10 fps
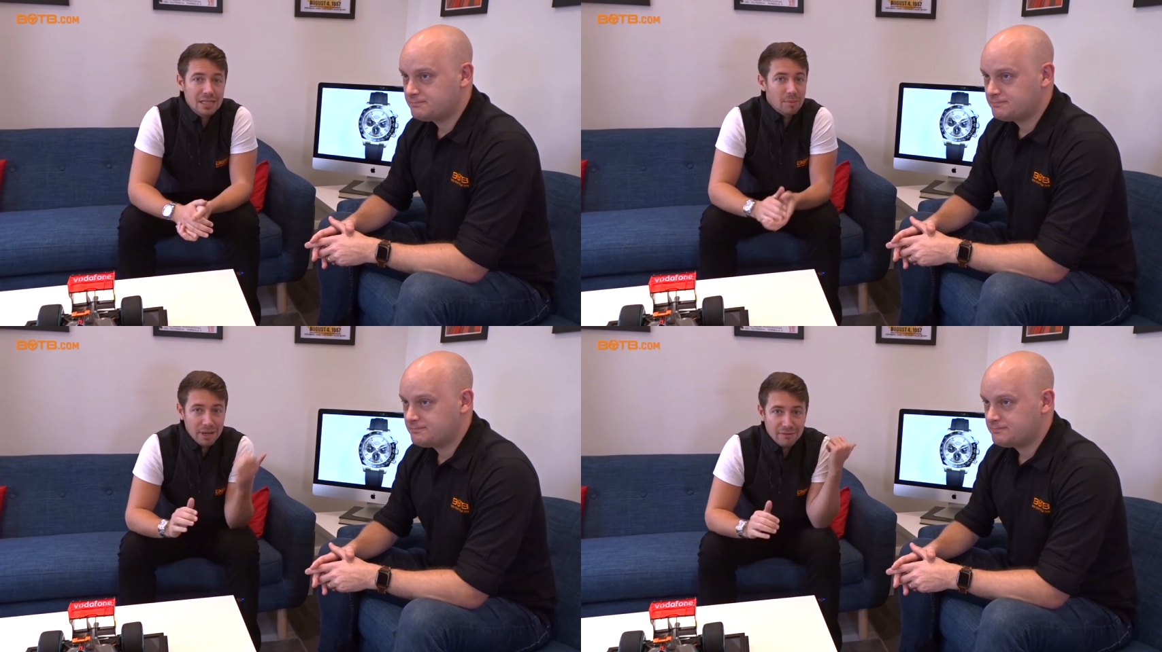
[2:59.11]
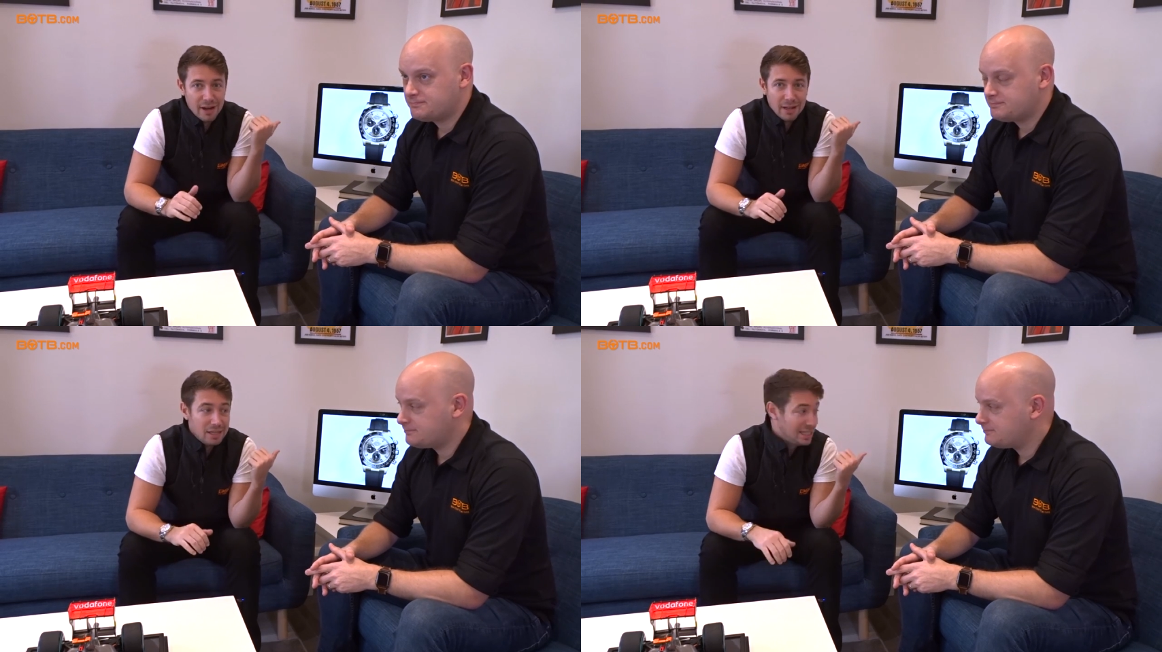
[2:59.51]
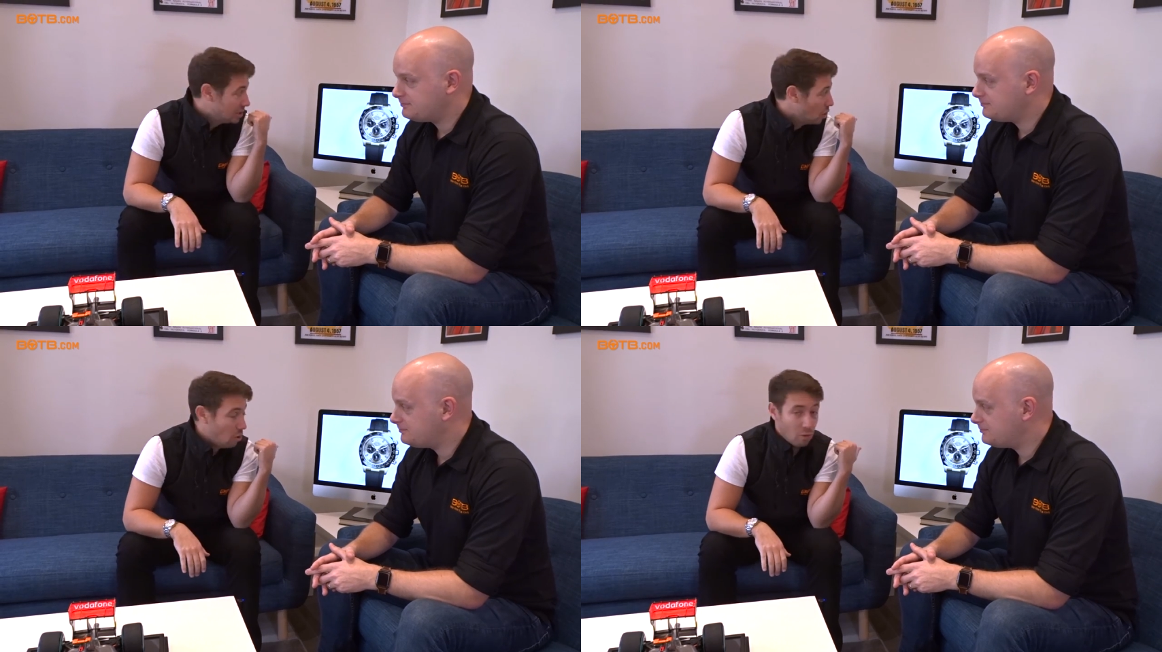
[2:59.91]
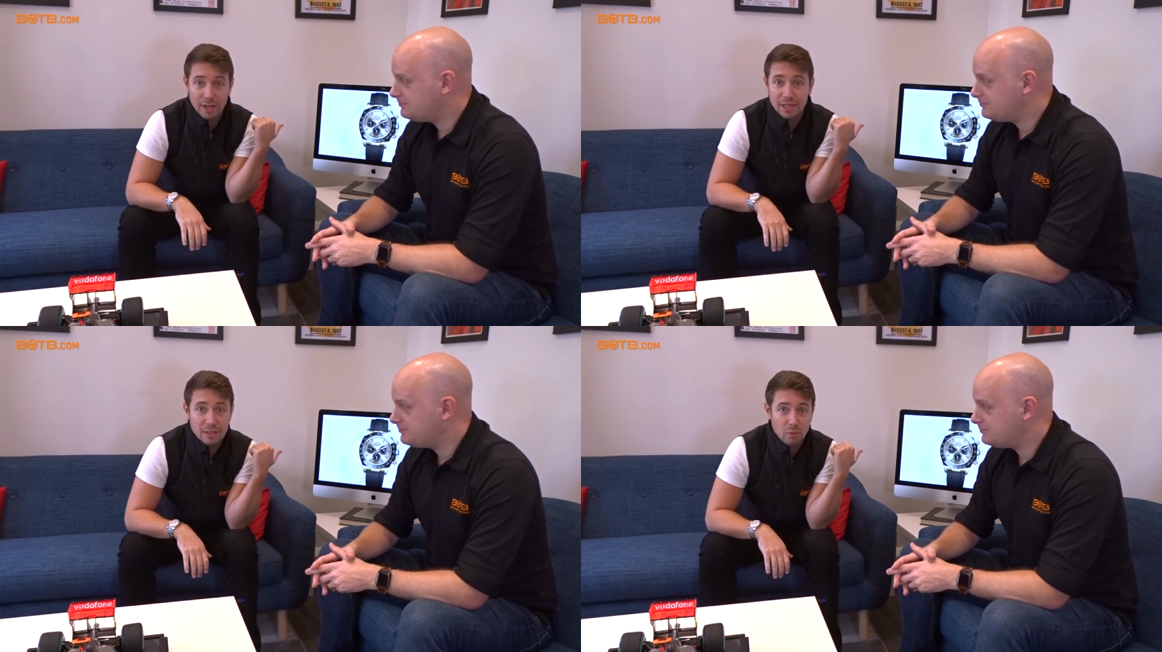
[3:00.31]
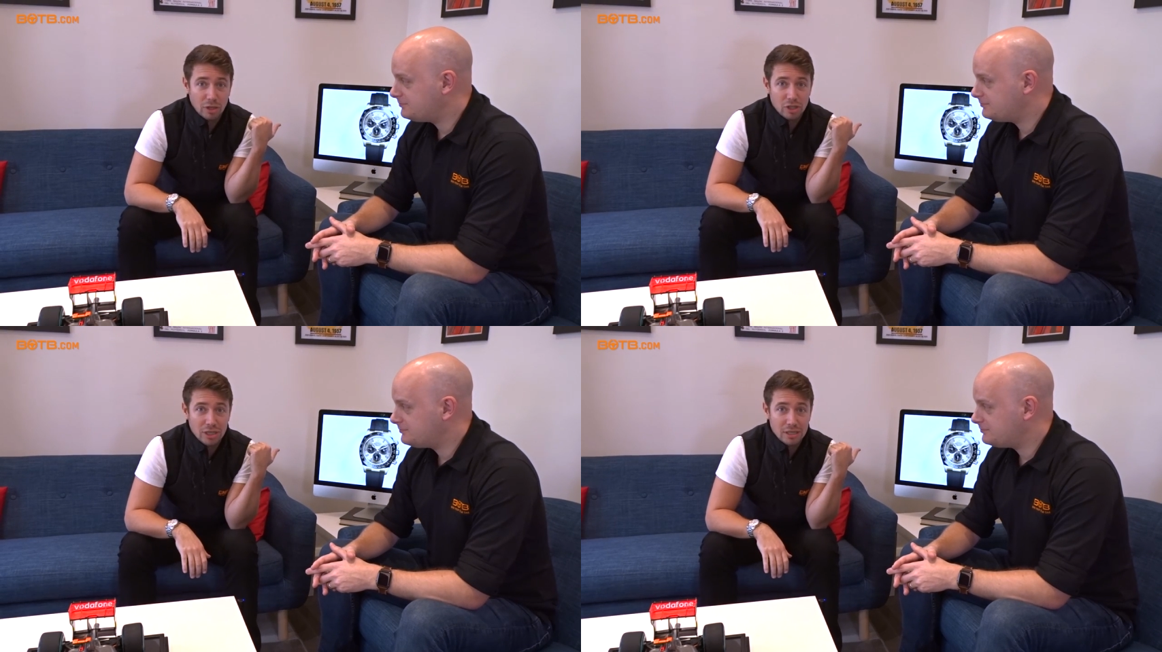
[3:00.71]
Speaker 1: He's a big fan of this. He's got one of these
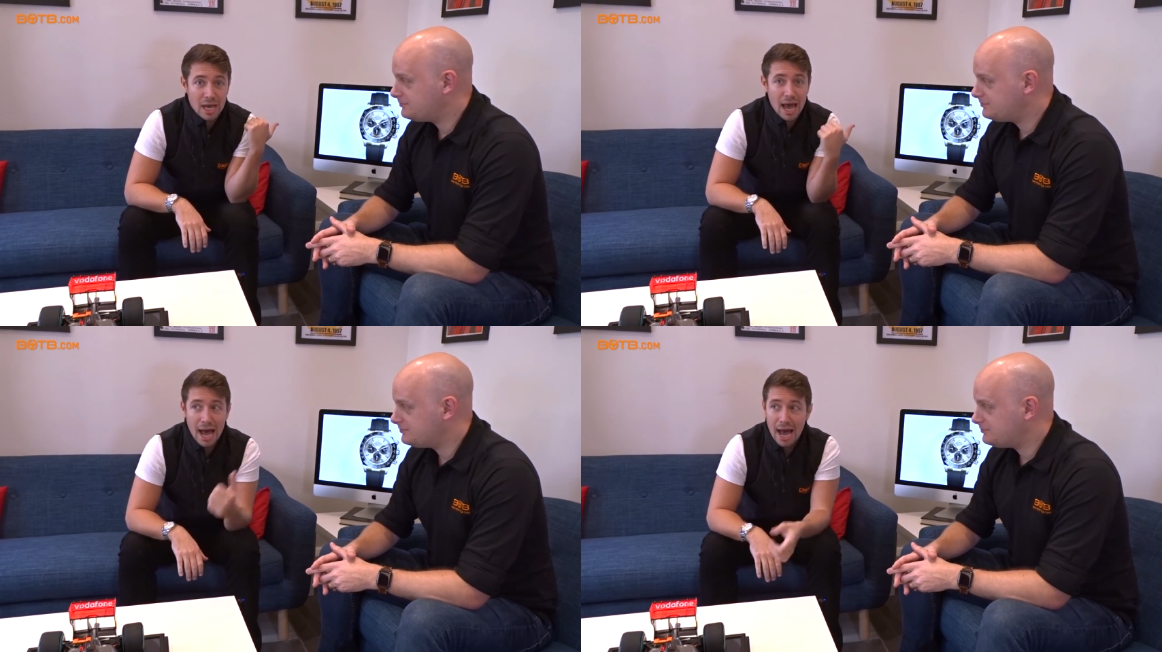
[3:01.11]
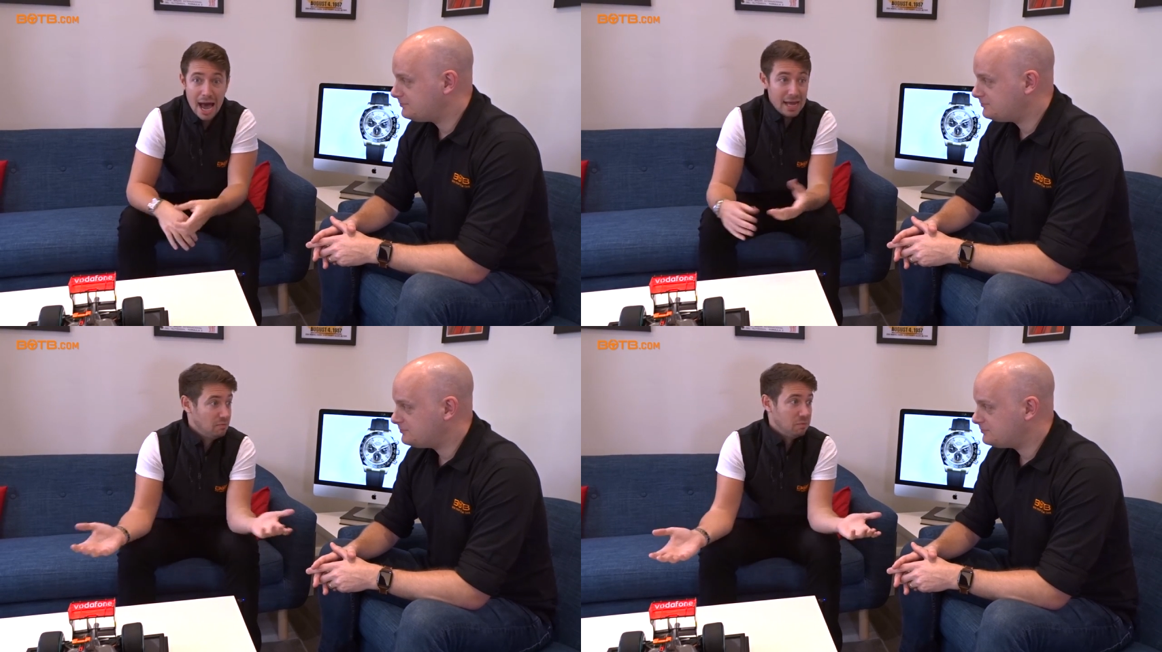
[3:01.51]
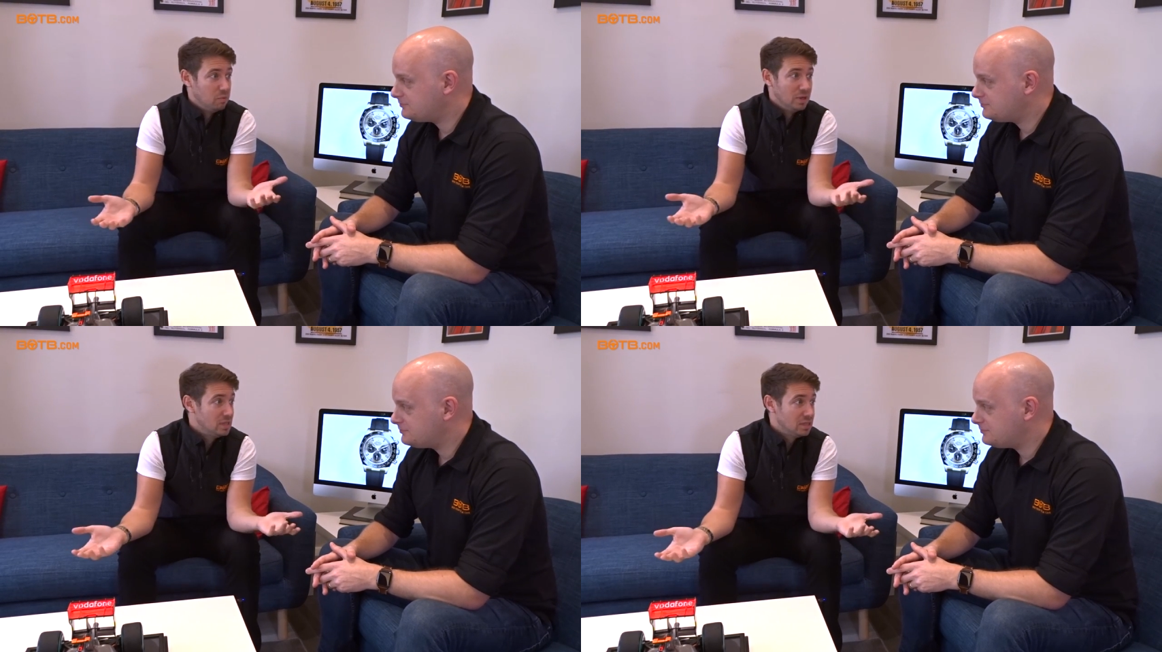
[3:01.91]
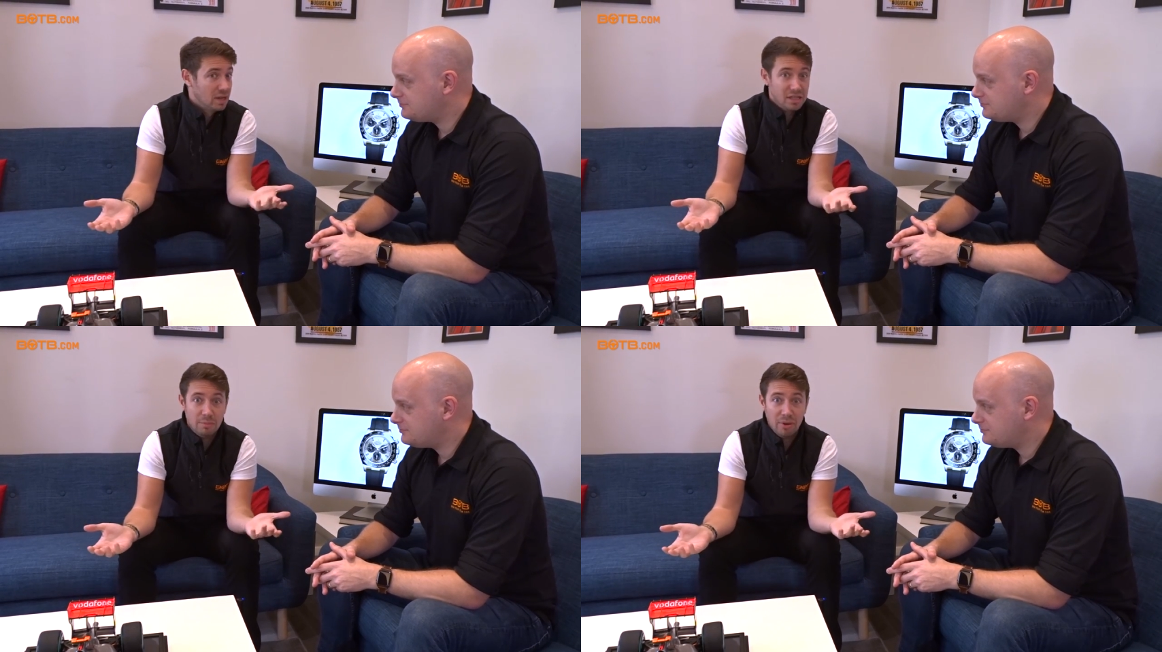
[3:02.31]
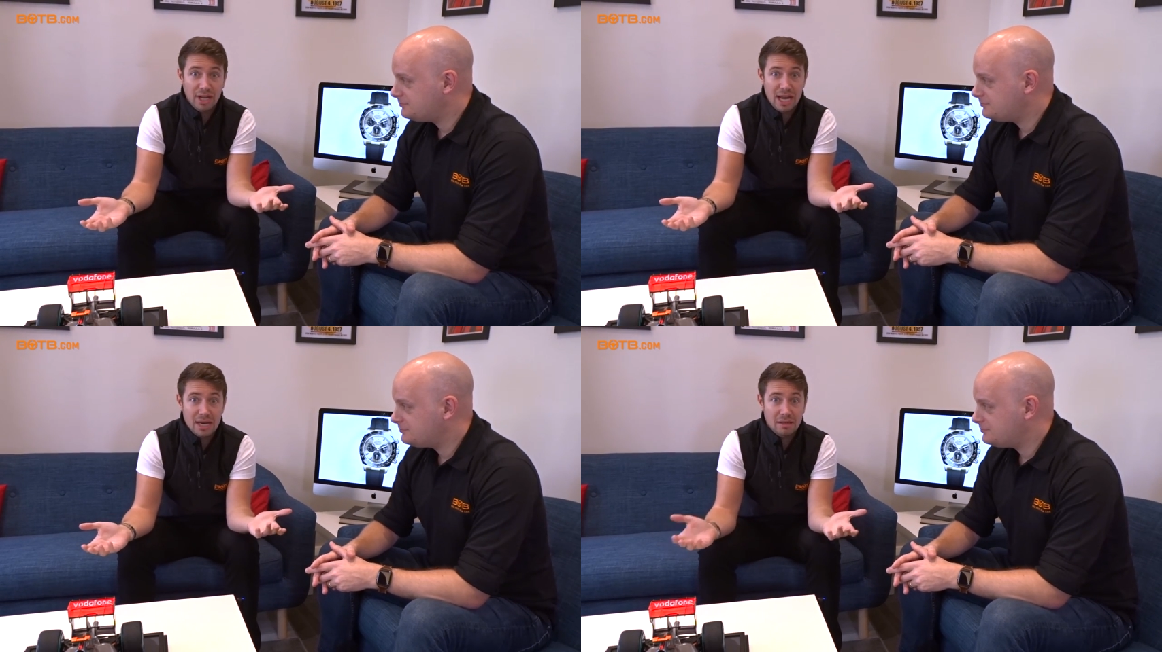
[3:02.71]
watches, uh, and we decided to
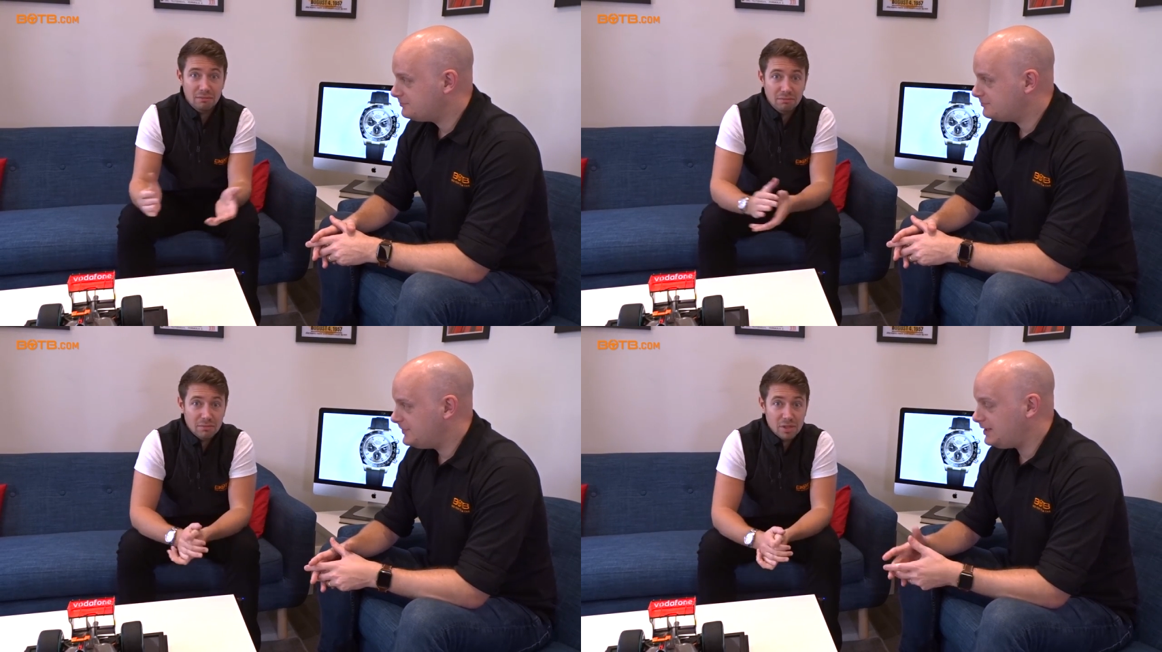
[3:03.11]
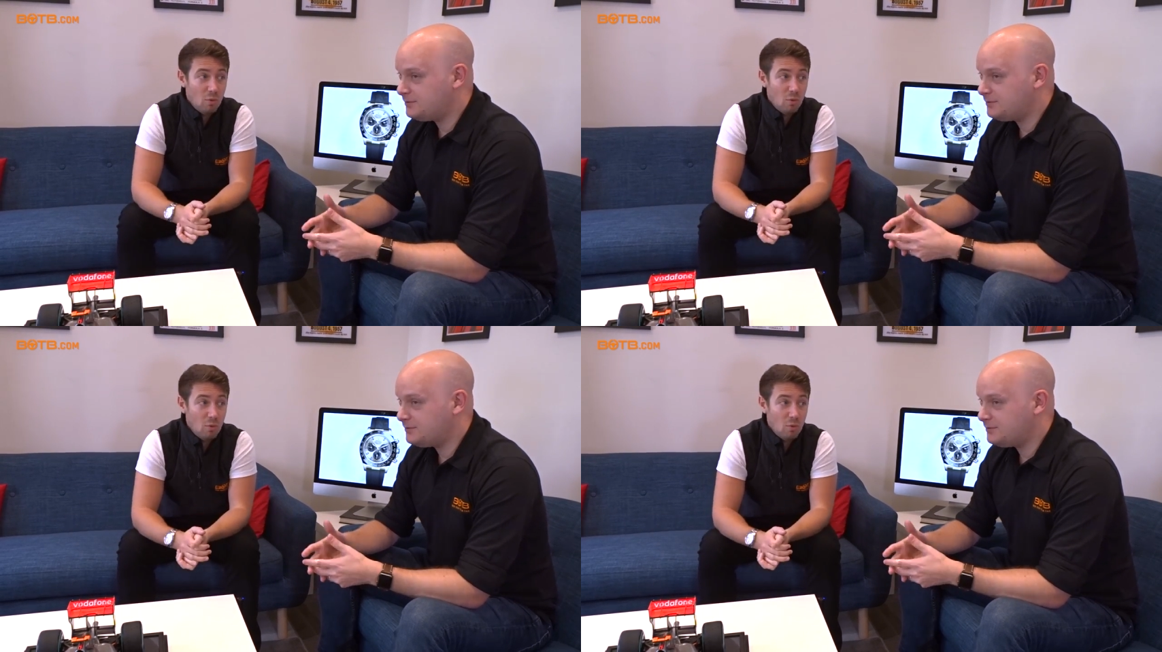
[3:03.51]
put it in. Yeah,